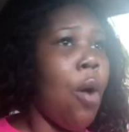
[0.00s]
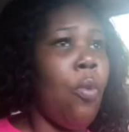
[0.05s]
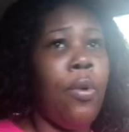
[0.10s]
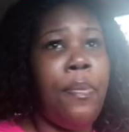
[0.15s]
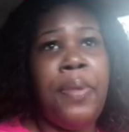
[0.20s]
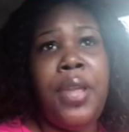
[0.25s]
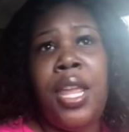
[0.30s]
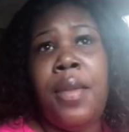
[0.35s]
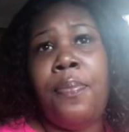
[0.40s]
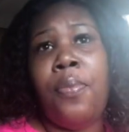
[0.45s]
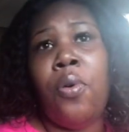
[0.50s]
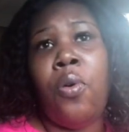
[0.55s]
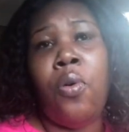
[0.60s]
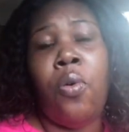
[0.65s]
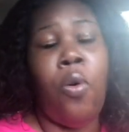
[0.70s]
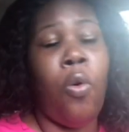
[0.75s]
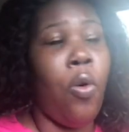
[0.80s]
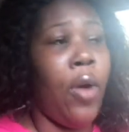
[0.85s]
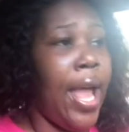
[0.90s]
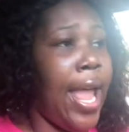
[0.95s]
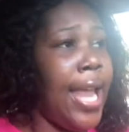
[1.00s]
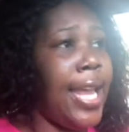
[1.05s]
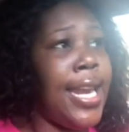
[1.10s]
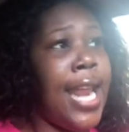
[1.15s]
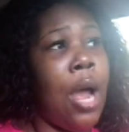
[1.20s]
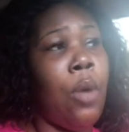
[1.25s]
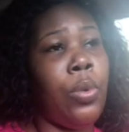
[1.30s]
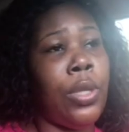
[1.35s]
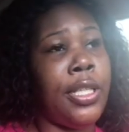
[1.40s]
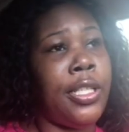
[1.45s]
with people, or hanging
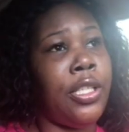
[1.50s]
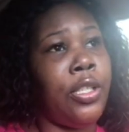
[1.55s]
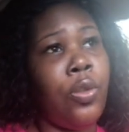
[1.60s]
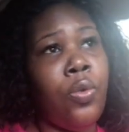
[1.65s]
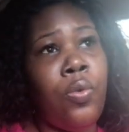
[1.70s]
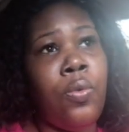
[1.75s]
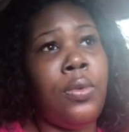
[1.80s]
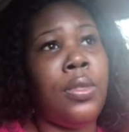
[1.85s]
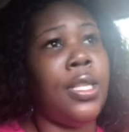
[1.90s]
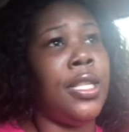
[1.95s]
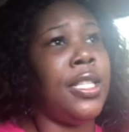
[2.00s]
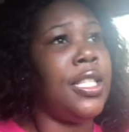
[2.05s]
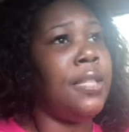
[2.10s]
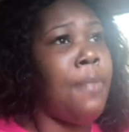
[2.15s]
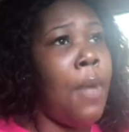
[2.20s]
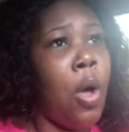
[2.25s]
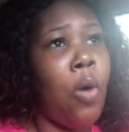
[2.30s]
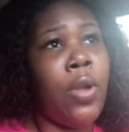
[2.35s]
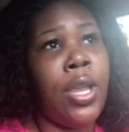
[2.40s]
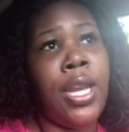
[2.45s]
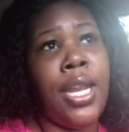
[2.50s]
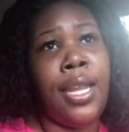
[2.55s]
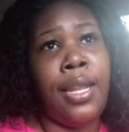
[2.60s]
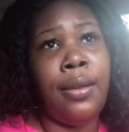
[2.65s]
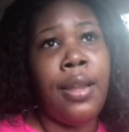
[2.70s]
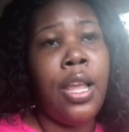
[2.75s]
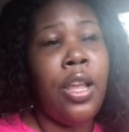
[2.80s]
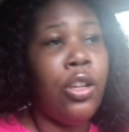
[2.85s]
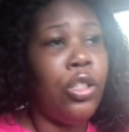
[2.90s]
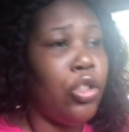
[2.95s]
out with the students and smoking
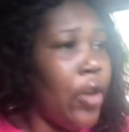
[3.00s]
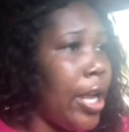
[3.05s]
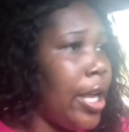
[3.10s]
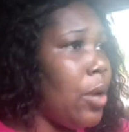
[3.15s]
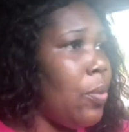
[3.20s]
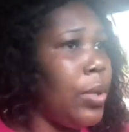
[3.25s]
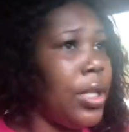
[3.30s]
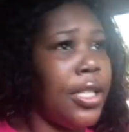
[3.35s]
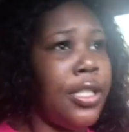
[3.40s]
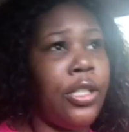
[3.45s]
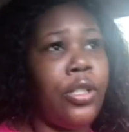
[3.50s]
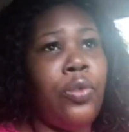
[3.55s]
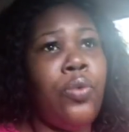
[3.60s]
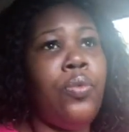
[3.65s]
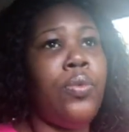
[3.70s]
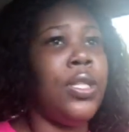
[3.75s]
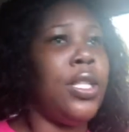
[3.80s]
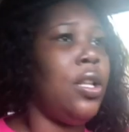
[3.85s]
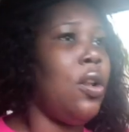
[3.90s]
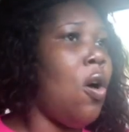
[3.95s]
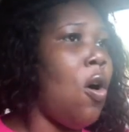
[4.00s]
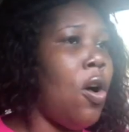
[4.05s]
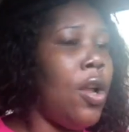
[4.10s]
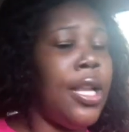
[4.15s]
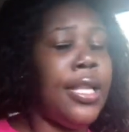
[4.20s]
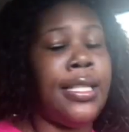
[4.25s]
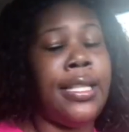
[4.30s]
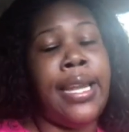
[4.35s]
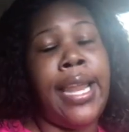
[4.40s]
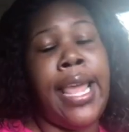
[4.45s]
and drinking with the students and all
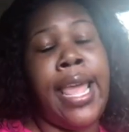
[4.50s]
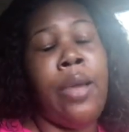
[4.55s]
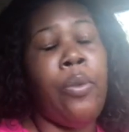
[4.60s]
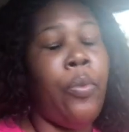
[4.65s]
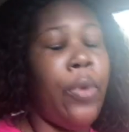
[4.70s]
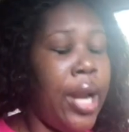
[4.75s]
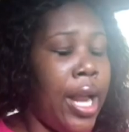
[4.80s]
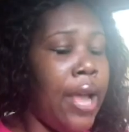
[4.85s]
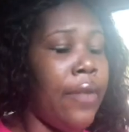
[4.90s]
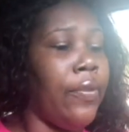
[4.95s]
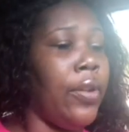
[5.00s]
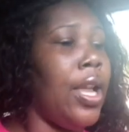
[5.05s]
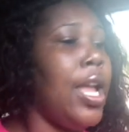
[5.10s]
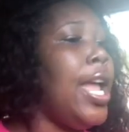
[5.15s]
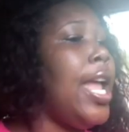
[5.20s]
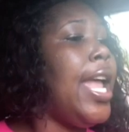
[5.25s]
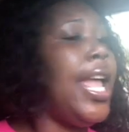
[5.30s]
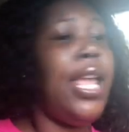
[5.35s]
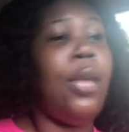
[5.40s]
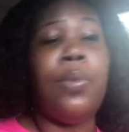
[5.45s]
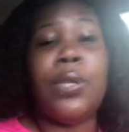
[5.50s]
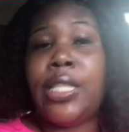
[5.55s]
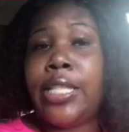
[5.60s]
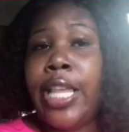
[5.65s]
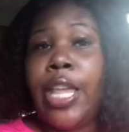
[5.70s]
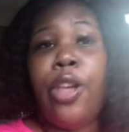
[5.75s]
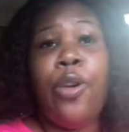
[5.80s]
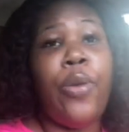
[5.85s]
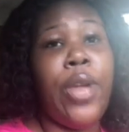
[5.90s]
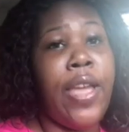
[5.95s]
this and that, whatever. He was
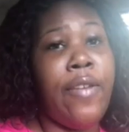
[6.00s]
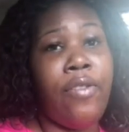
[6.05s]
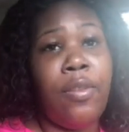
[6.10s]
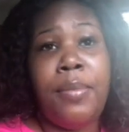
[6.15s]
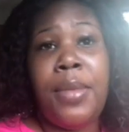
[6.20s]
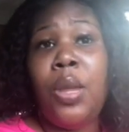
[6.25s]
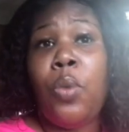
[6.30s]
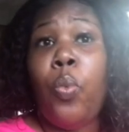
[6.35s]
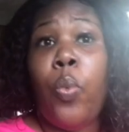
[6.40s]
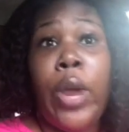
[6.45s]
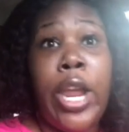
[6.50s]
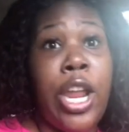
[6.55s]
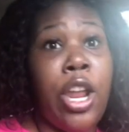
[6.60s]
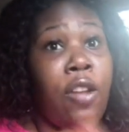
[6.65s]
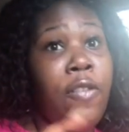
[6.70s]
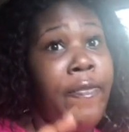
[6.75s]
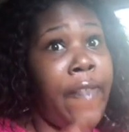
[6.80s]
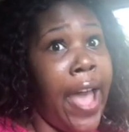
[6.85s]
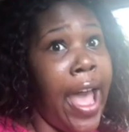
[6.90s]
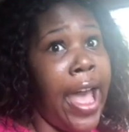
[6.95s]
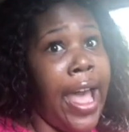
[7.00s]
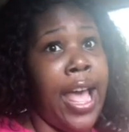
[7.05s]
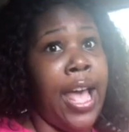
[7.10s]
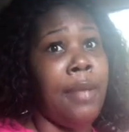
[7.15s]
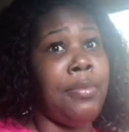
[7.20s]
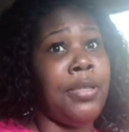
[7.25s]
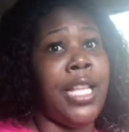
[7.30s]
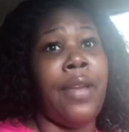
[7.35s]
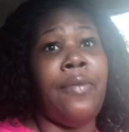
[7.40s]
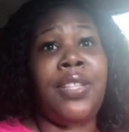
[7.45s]
still giving me weird
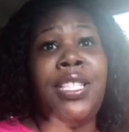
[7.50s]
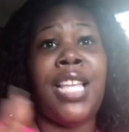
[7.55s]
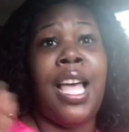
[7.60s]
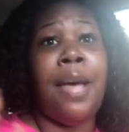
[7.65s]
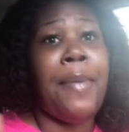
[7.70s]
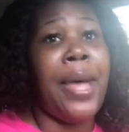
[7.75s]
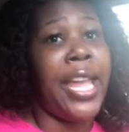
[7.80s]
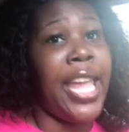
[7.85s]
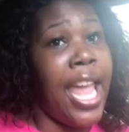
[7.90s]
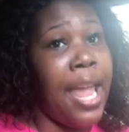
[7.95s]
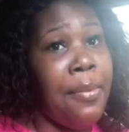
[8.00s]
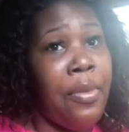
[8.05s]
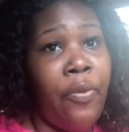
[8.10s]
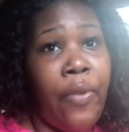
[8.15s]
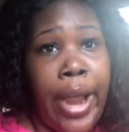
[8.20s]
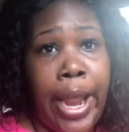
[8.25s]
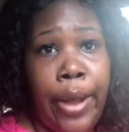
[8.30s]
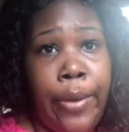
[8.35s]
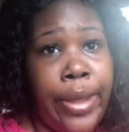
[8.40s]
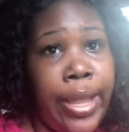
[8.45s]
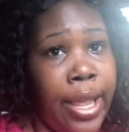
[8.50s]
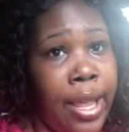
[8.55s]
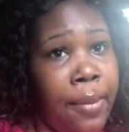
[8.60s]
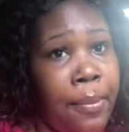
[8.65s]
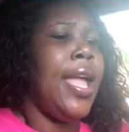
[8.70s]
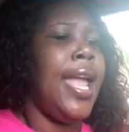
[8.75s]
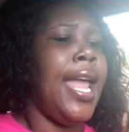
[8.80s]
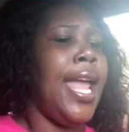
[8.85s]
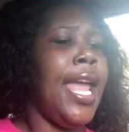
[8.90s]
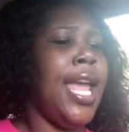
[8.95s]
vibes every time I came around
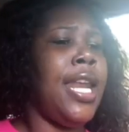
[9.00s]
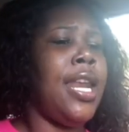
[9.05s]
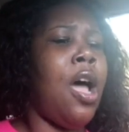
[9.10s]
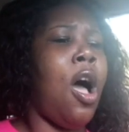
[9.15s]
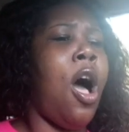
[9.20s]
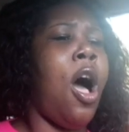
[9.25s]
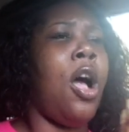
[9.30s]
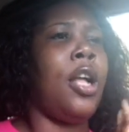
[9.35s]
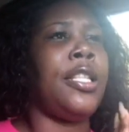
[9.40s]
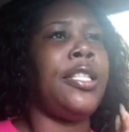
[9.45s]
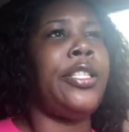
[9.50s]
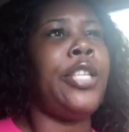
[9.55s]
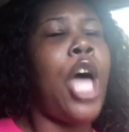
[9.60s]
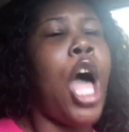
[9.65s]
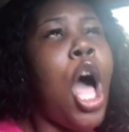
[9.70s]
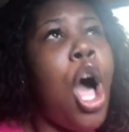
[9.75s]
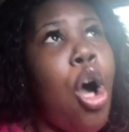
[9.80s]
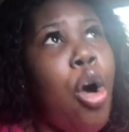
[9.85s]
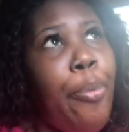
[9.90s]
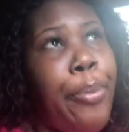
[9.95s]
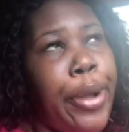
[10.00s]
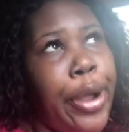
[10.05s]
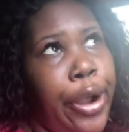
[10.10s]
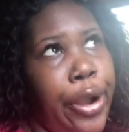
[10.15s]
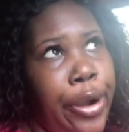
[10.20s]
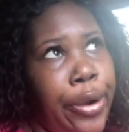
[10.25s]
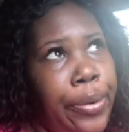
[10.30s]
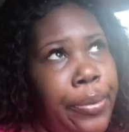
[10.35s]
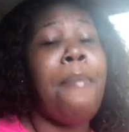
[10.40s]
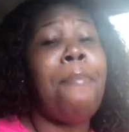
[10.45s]
him. In
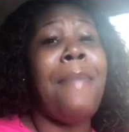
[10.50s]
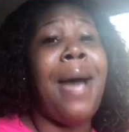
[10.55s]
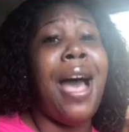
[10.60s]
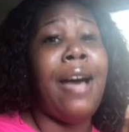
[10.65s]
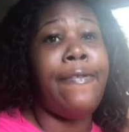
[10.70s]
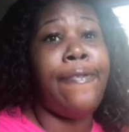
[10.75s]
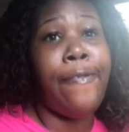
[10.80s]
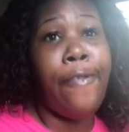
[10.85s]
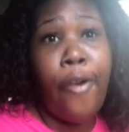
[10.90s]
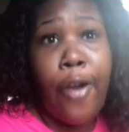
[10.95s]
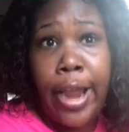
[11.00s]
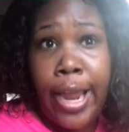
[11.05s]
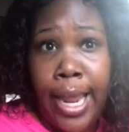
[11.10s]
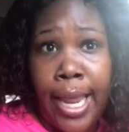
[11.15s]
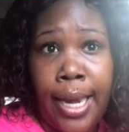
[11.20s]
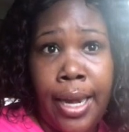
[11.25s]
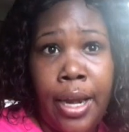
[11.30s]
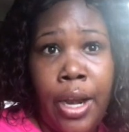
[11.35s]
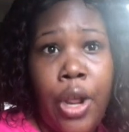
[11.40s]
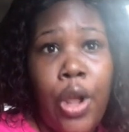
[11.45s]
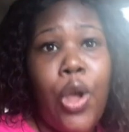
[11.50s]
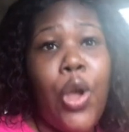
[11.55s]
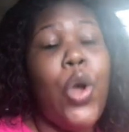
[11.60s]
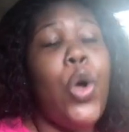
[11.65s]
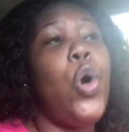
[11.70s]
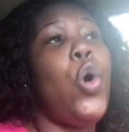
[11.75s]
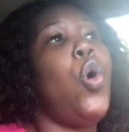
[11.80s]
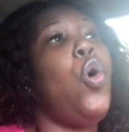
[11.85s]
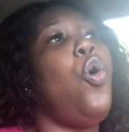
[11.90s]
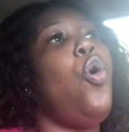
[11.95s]
October, my friend,
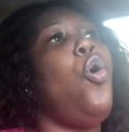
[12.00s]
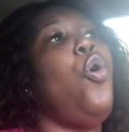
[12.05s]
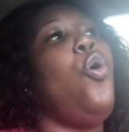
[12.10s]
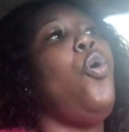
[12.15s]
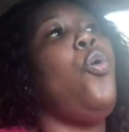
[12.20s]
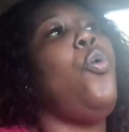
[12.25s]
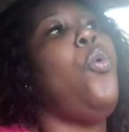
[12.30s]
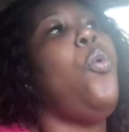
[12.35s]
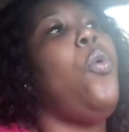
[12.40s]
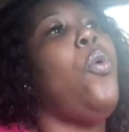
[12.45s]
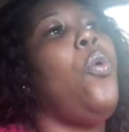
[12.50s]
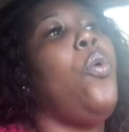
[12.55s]
who,